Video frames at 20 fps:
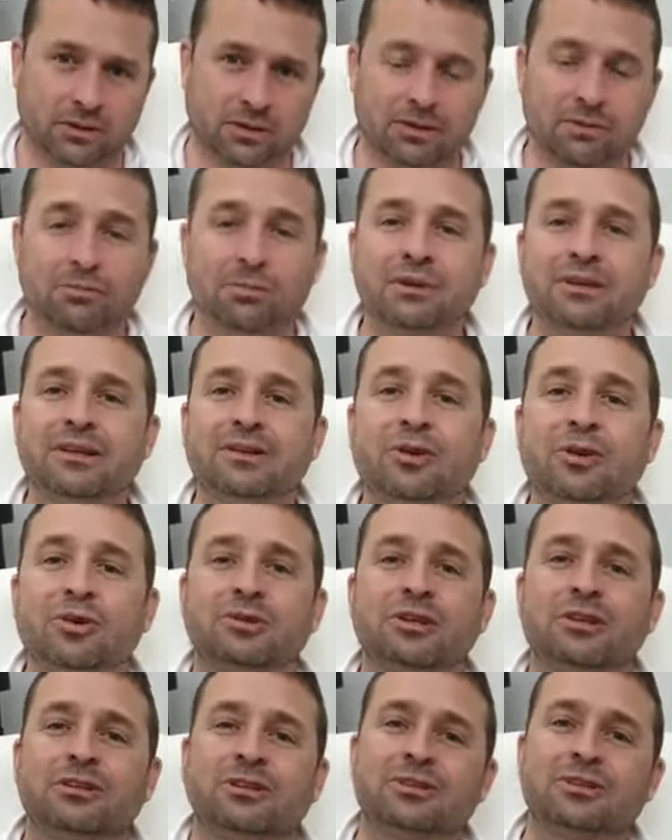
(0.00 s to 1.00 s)
But they
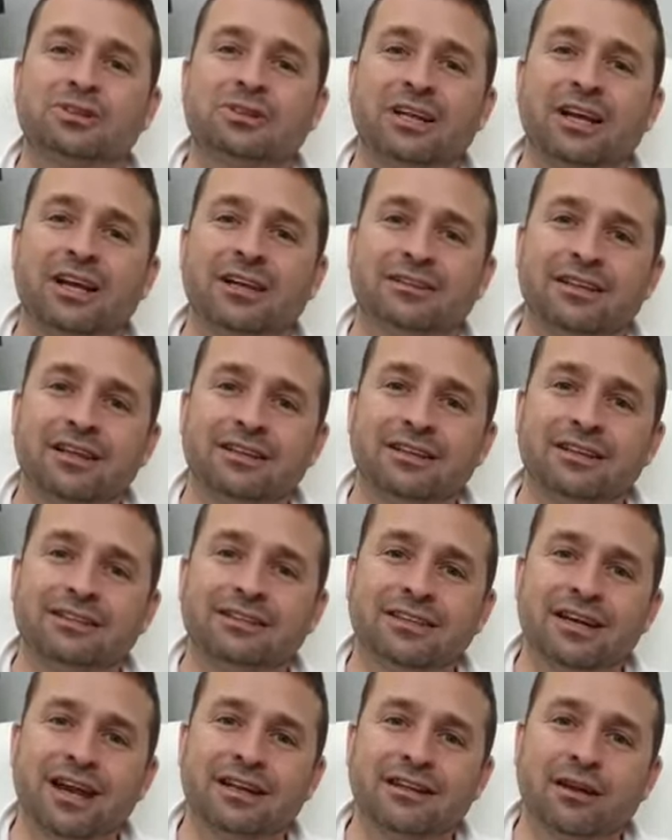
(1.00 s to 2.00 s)
don't understand that
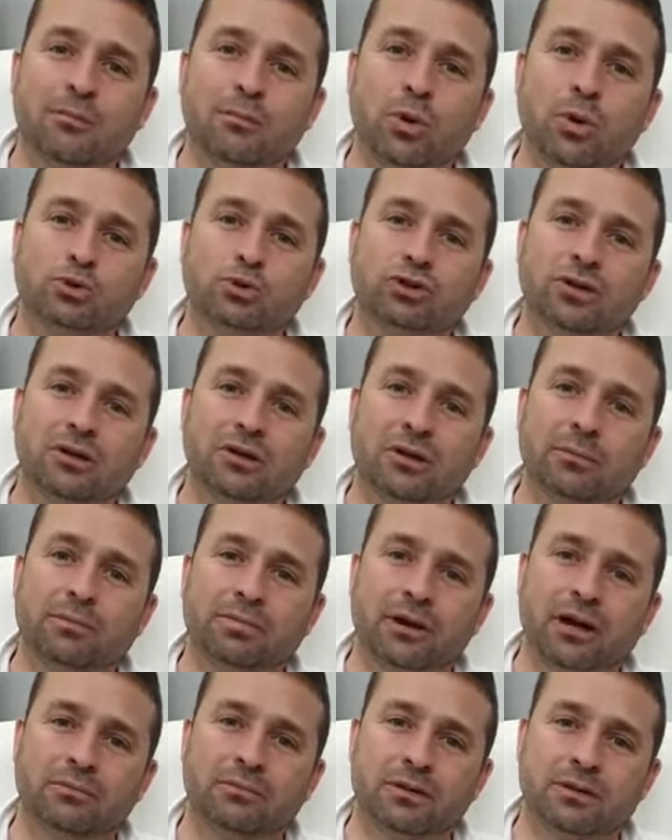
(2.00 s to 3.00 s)
it's not emotional
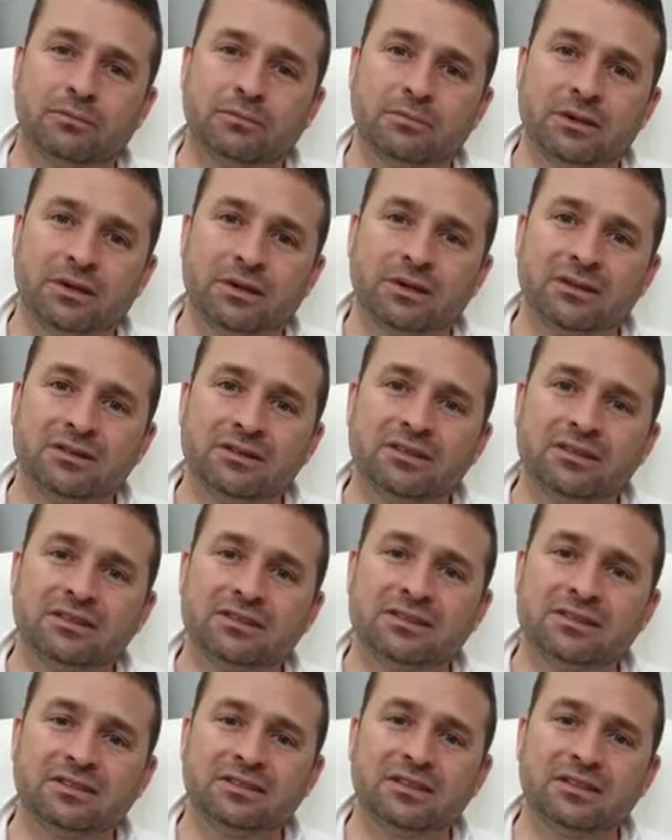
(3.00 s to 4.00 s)
problem.
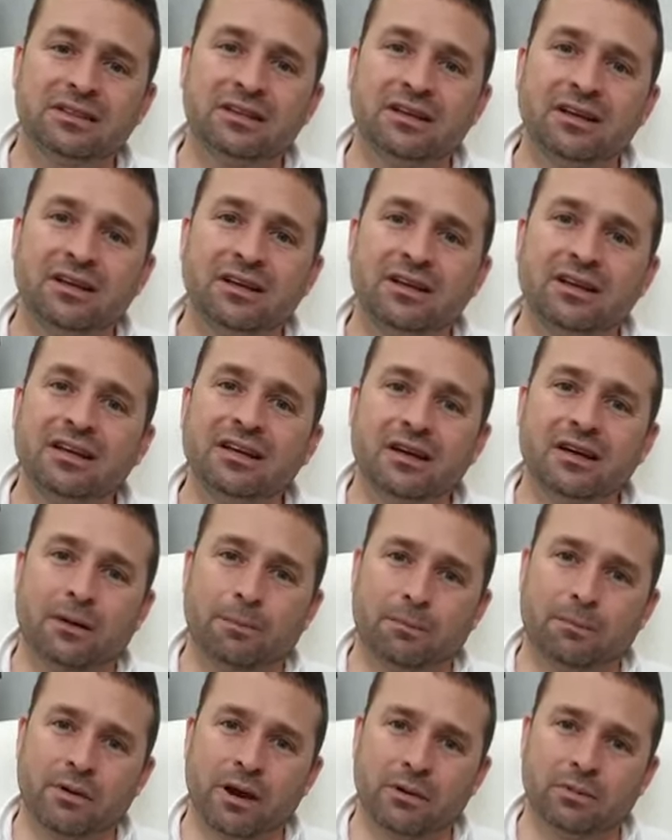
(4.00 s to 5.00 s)
This is legal
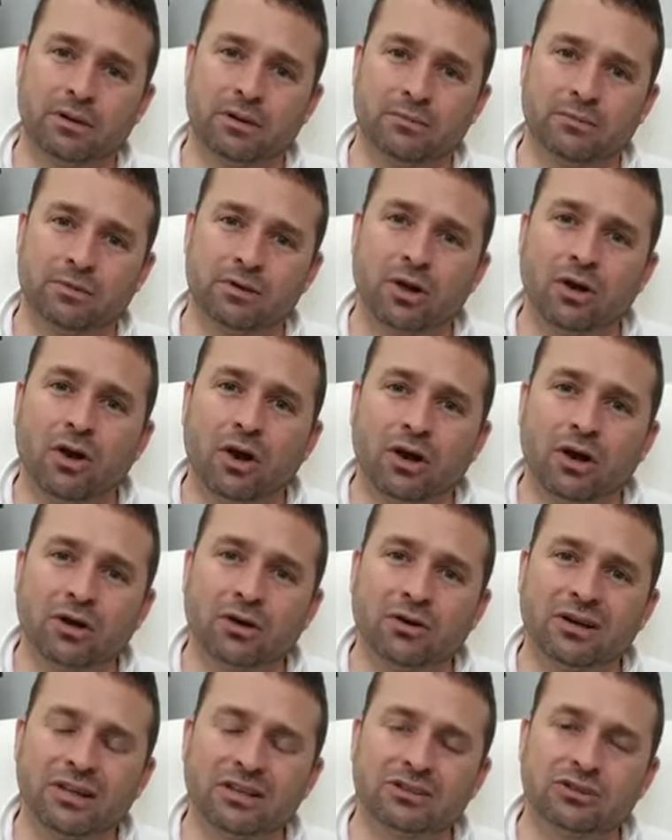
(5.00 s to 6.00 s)
problem. The
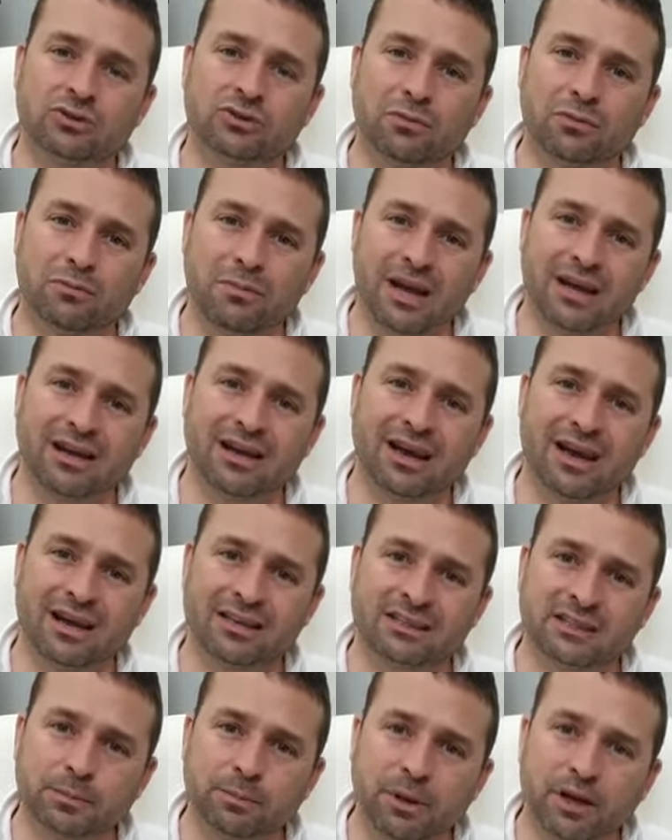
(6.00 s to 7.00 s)
lawyer needs to make a
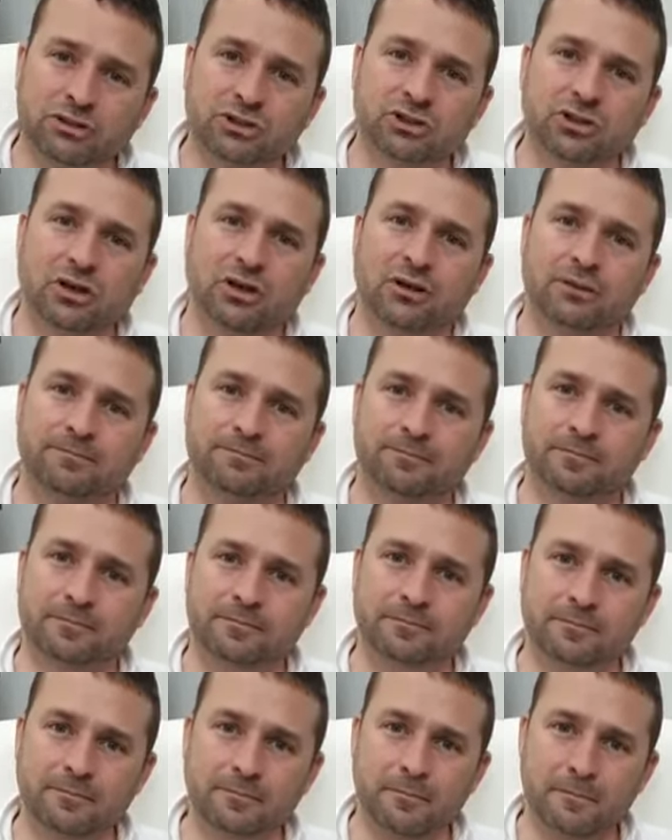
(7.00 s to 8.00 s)
special
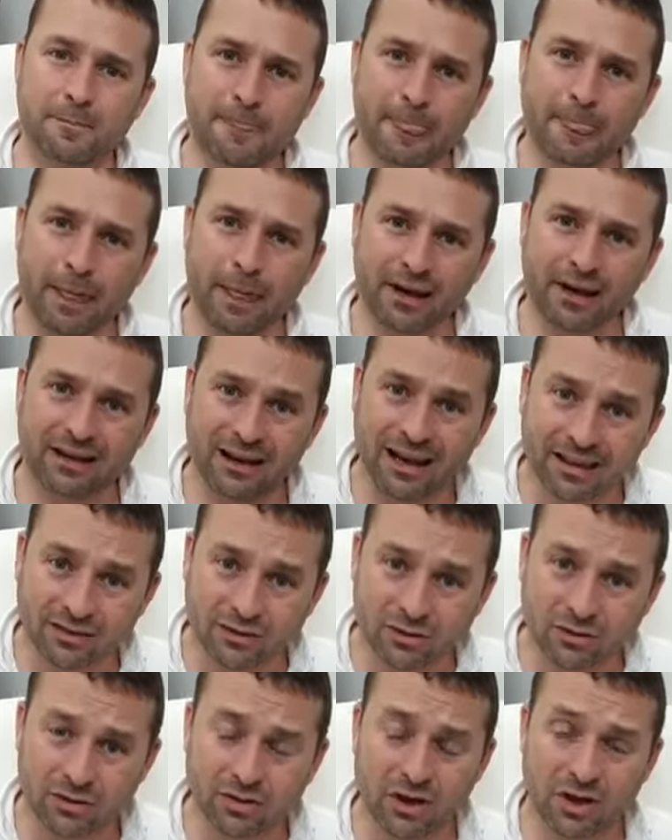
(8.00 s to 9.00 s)

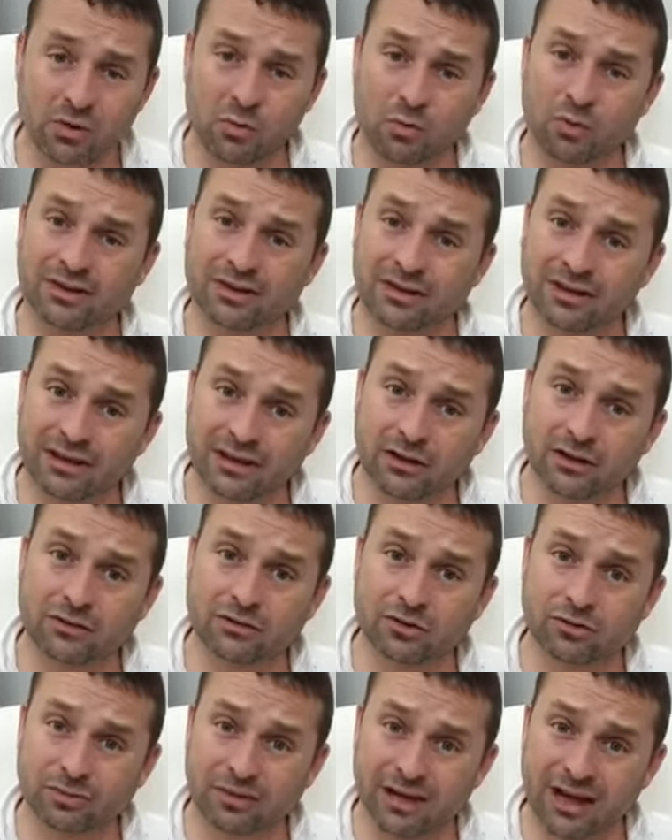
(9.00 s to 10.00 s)
letter with legal
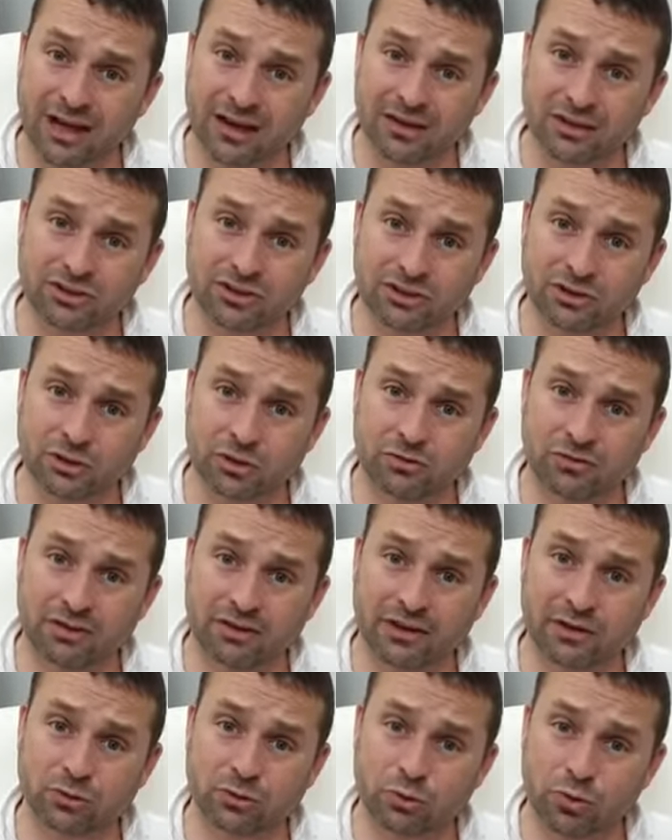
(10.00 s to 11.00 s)
terminologies over
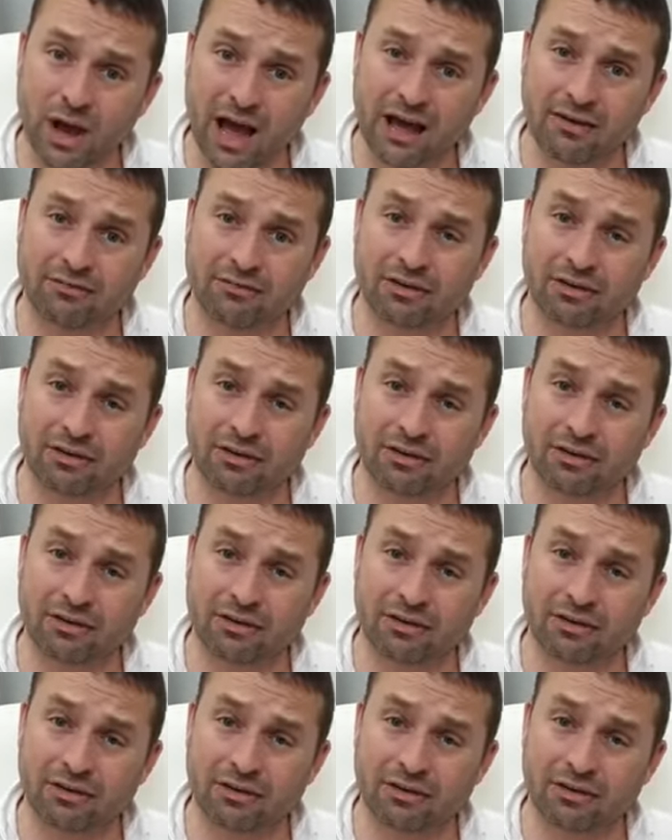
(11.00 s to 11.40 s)
there to have